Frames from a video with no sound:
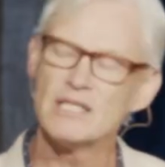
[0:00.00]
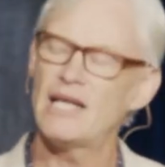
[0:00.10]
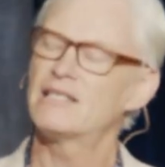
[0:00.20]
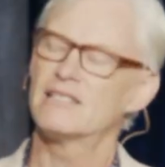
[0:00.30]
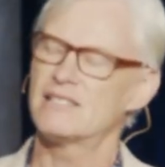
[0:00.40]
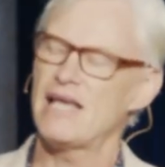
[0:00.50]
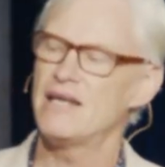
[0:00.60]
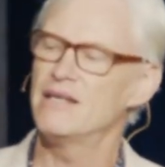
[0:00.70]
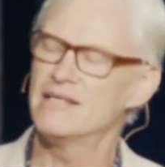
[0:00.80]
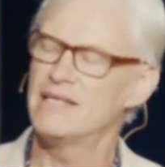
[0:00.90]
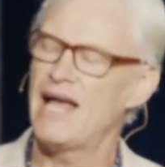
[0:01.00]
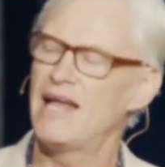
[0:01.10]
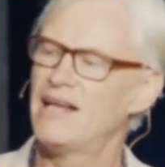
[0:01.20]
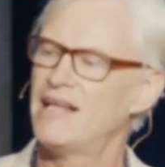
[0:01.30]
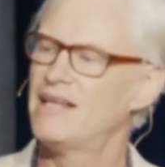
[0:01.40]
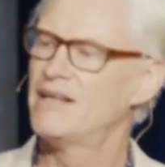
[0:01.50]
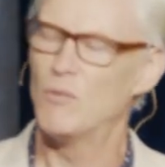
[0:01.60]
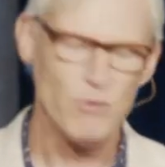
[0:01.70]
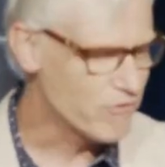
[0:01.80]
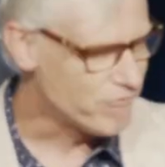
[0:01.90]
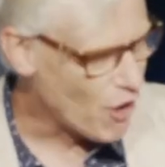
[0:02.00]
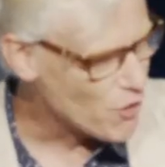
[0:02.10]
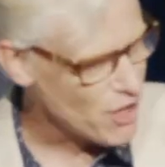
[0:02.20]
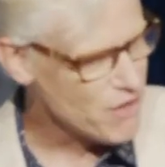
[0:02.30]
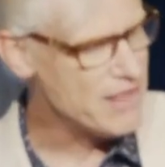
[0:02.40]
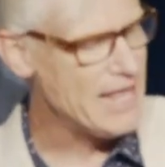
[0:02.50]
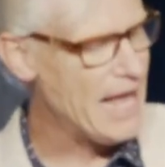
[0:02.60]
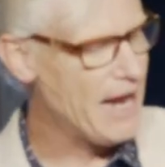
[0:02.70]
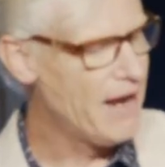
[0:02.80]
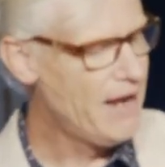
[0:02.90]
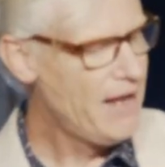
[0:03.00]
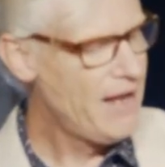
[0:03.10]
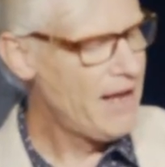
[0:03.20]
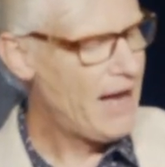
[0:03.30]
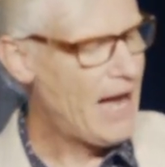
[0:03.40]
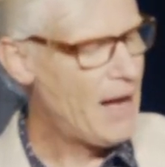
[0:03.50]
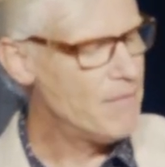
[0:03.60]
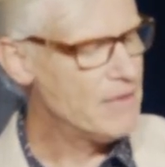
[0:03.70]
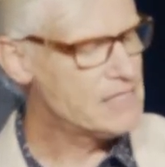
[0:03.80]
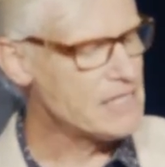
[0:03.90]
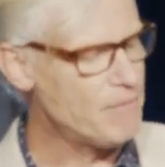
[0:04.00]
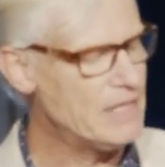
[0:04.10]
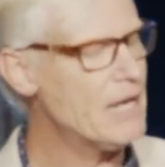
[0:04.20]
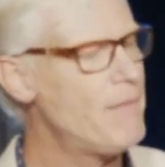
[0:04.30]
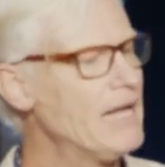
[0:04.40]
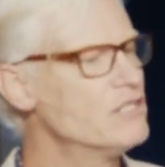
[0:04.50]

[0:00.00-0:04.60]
you like to say to your dad? Or put a photo there. There's something about